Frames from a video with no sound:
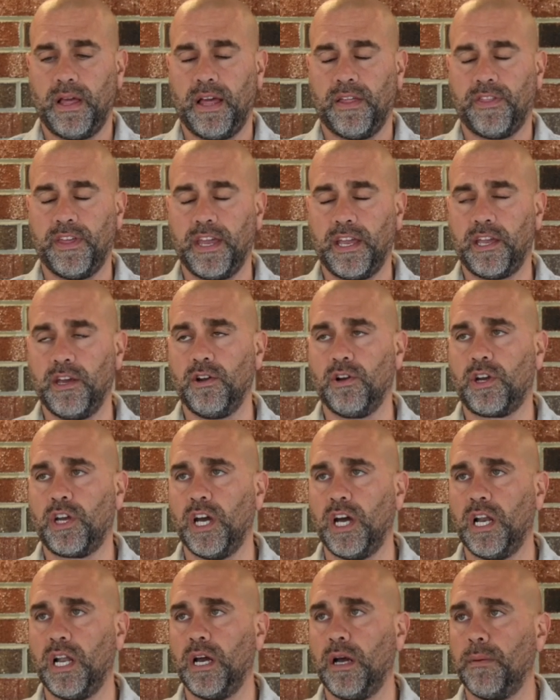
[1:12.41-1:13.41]
I think it'll
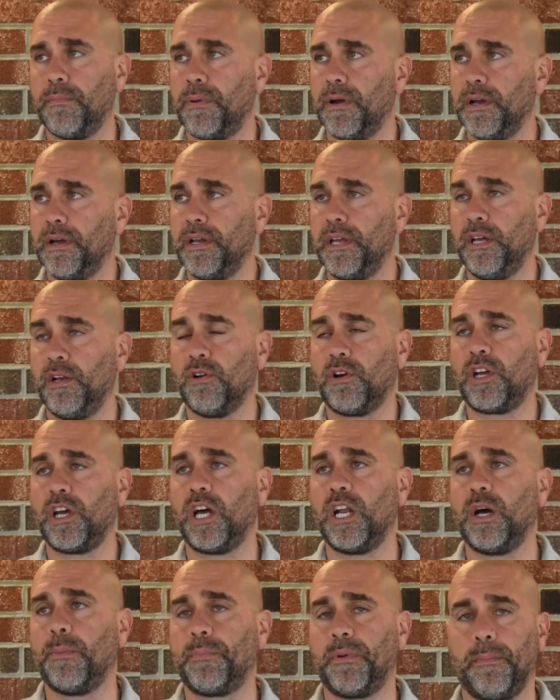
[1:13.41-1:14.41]
cut
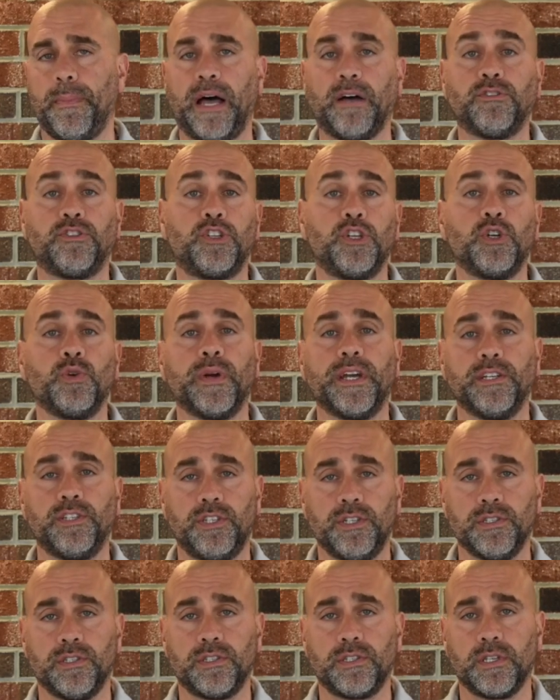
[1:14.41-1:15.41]
up to about 2
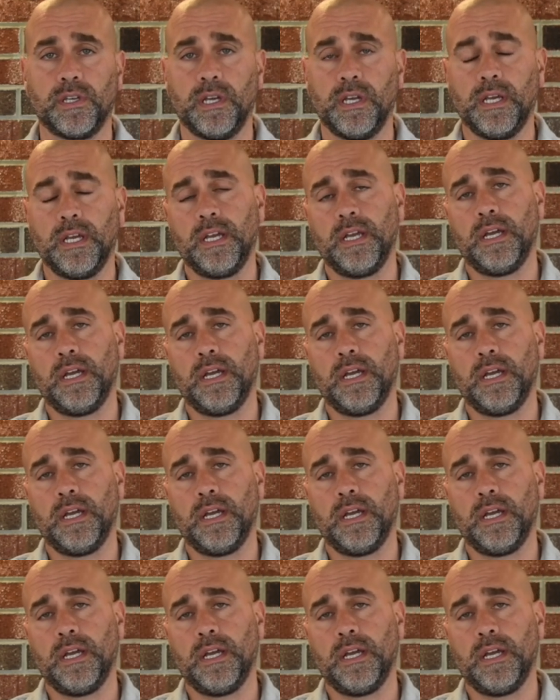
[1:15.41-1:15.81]
inches.